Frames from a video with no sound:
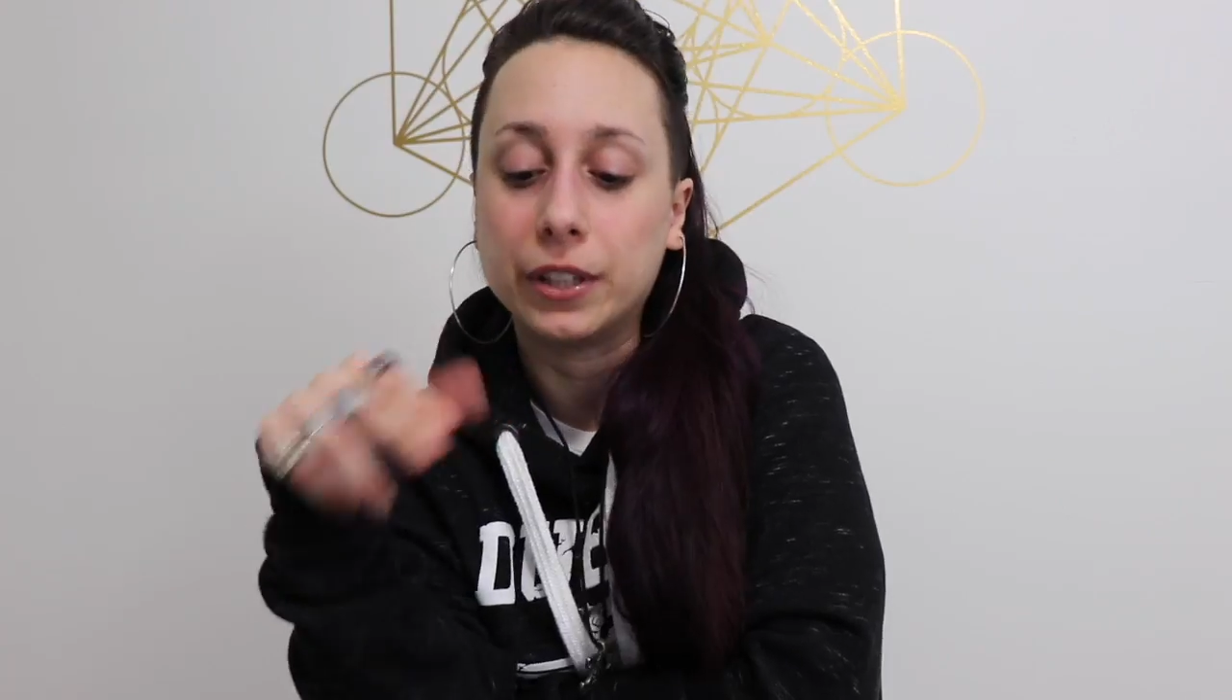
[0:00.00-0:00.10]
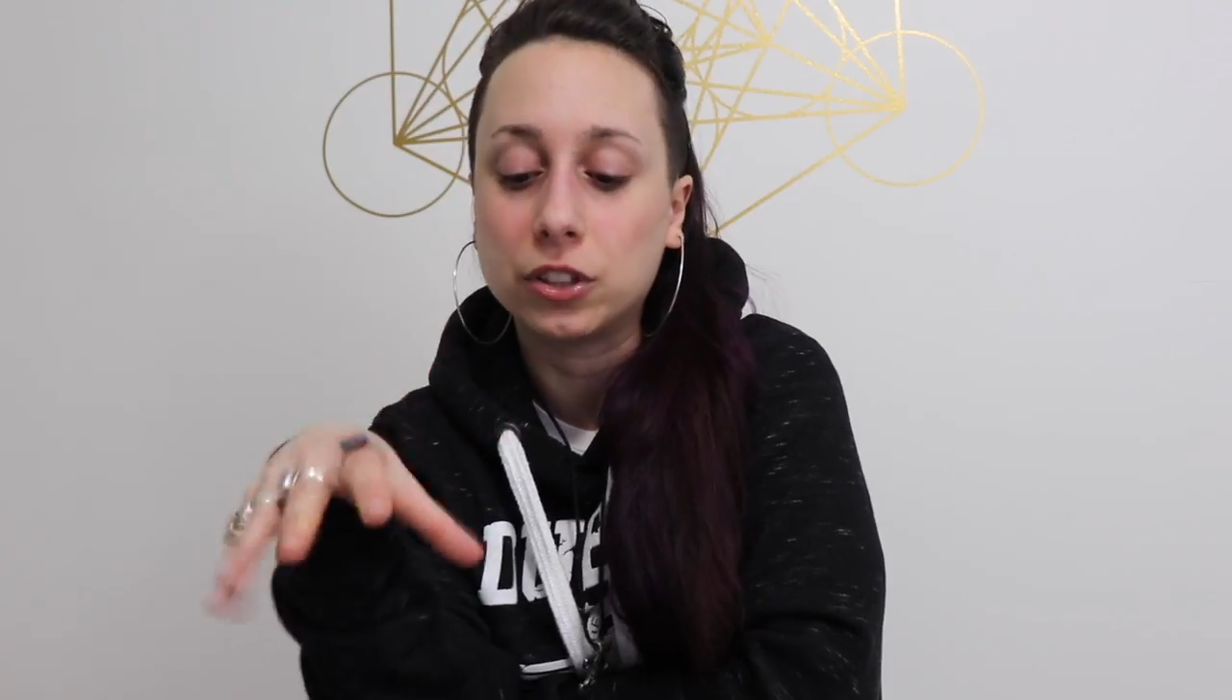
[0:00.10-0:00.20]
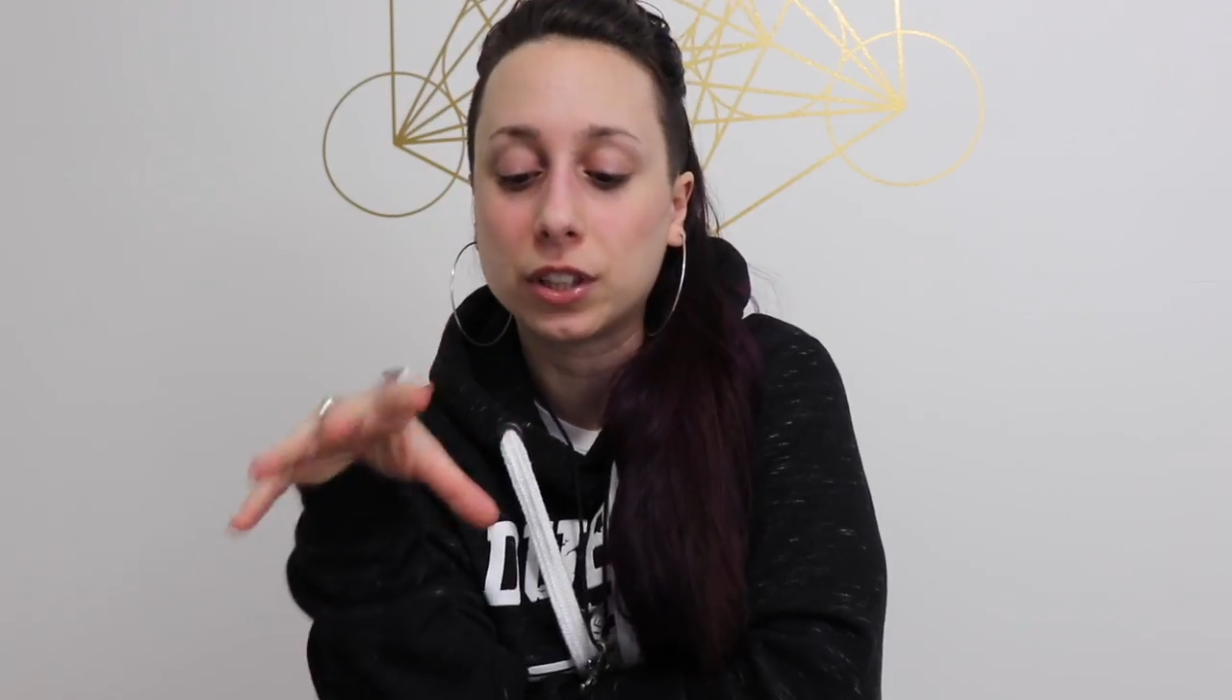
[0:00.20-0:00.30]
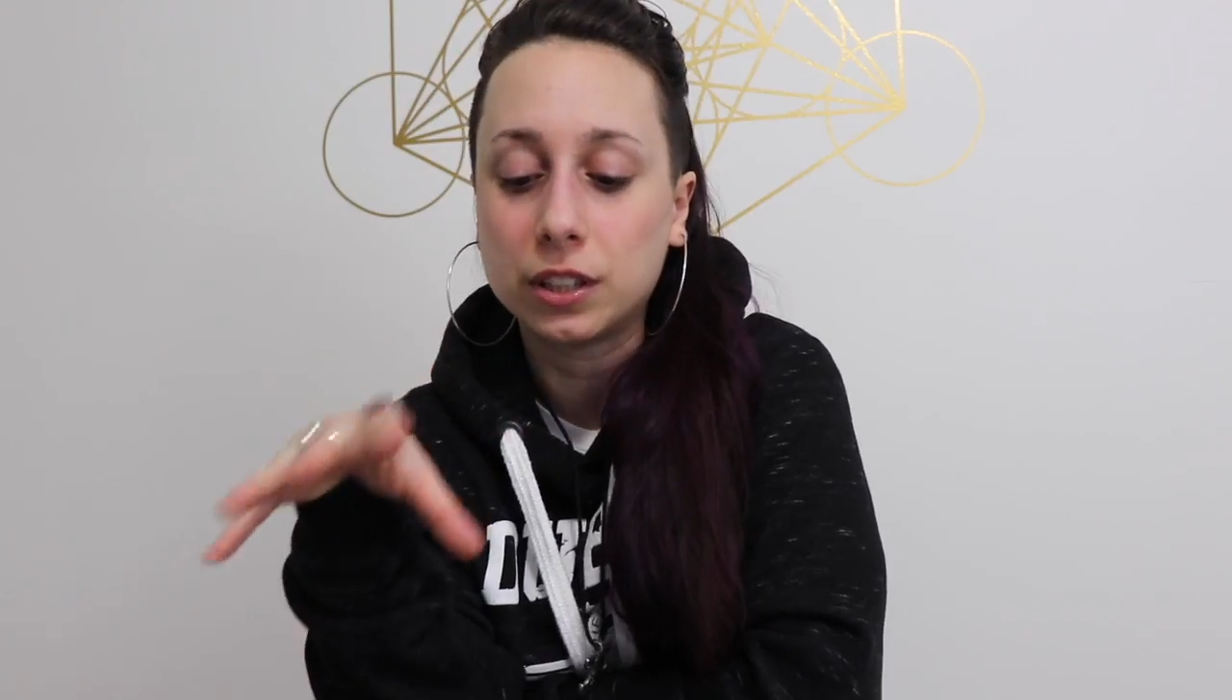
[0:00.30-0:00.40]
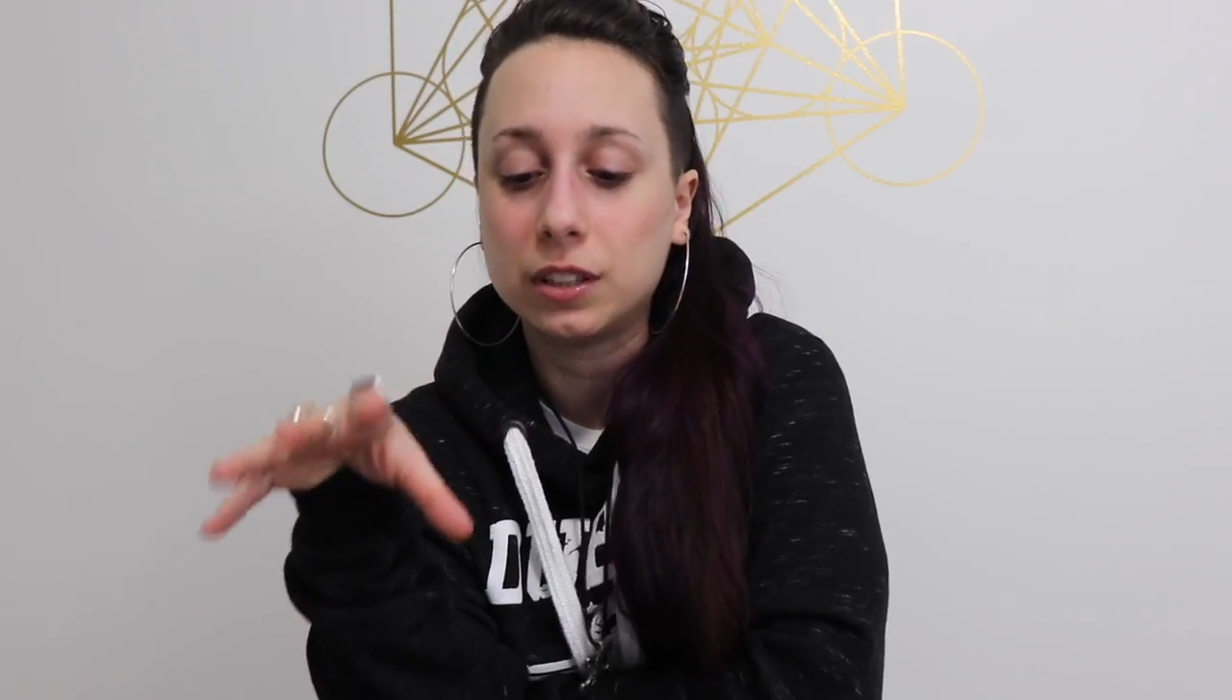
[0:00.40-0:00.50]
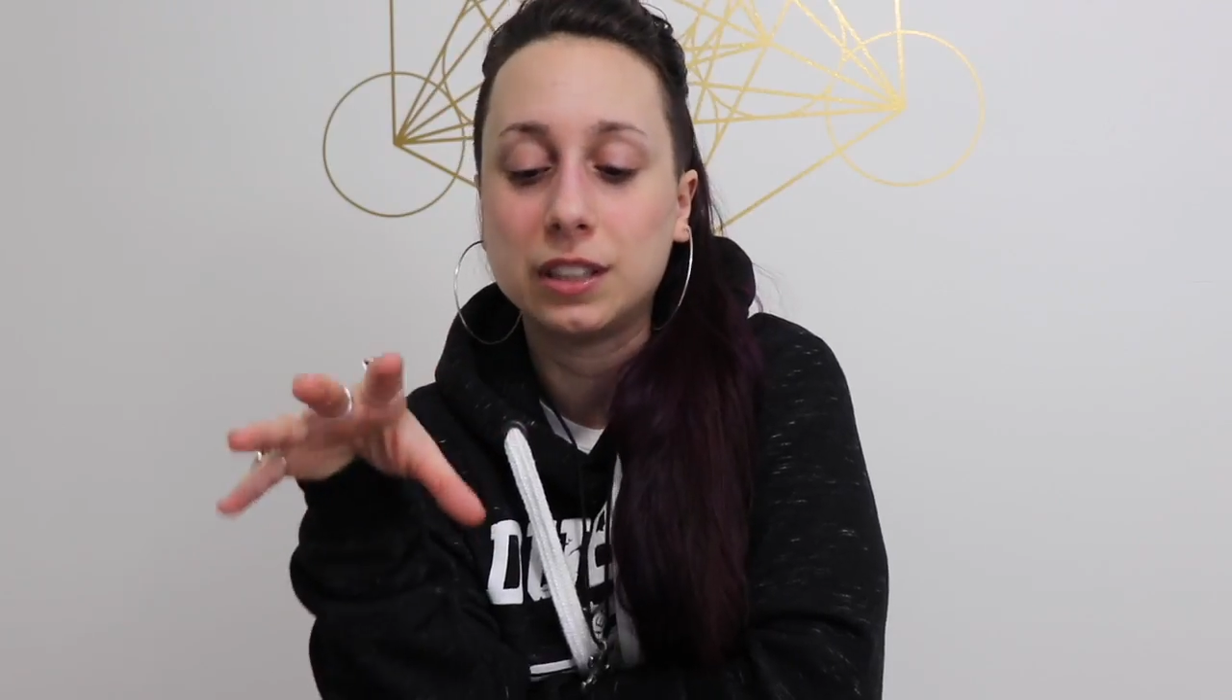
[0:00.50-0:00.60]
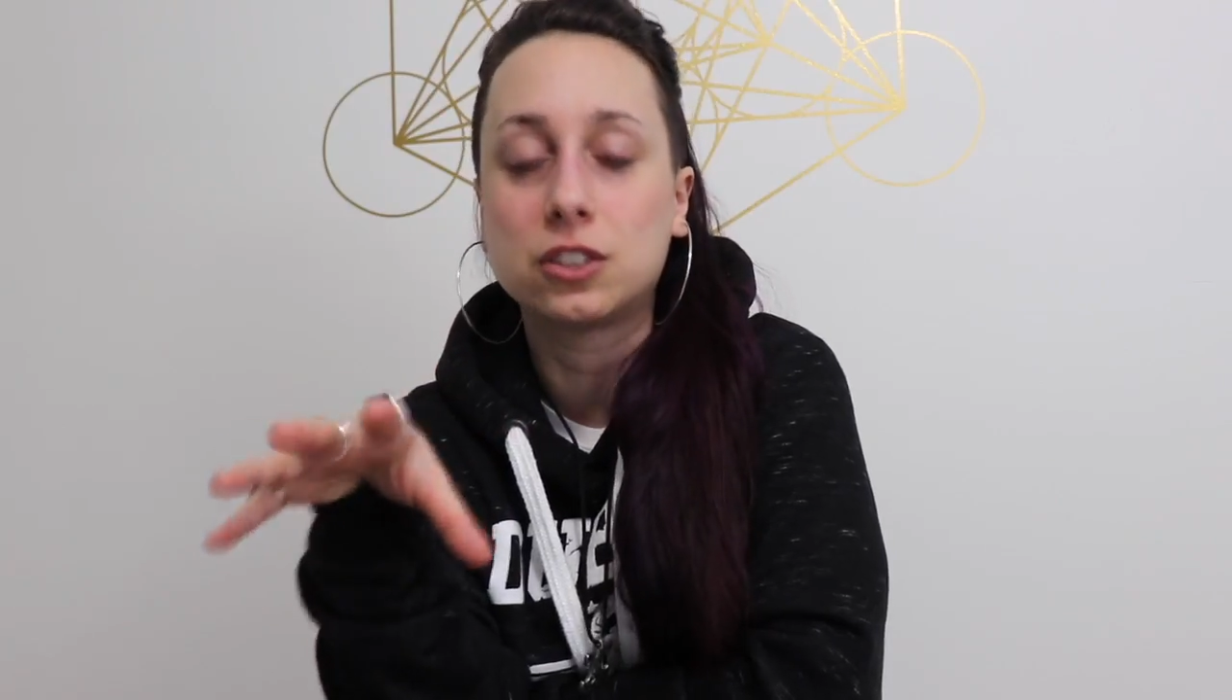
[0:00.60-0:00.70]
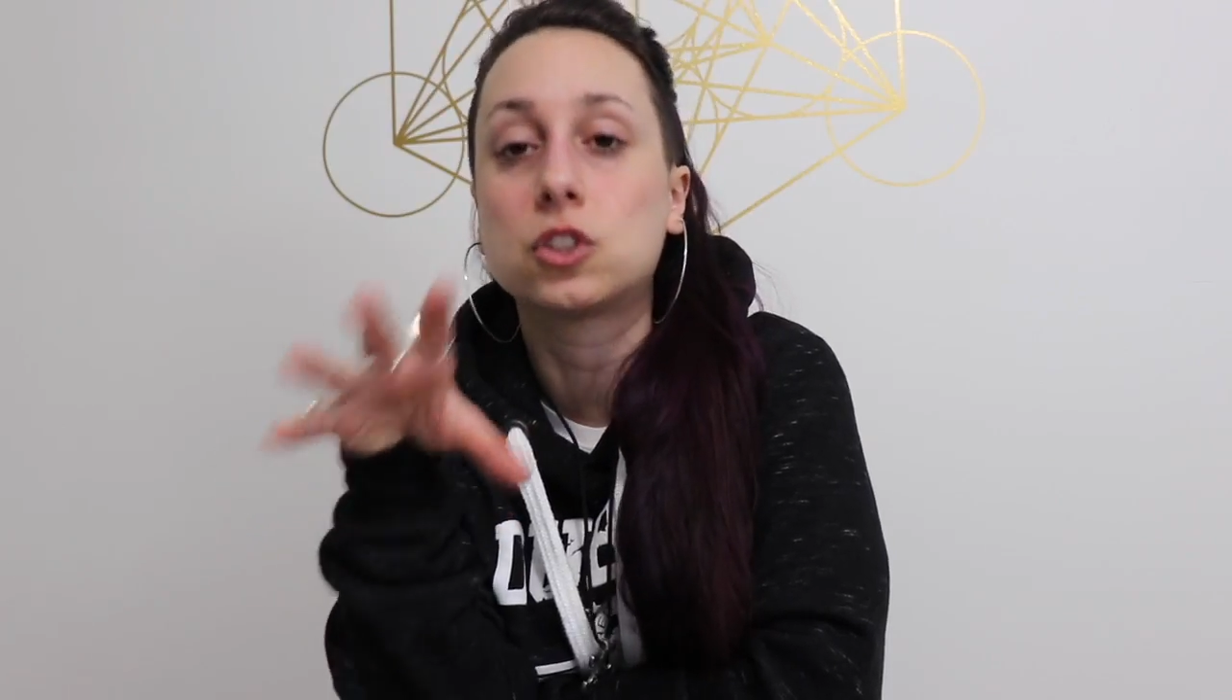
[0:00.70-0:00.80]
And you're gonna, it's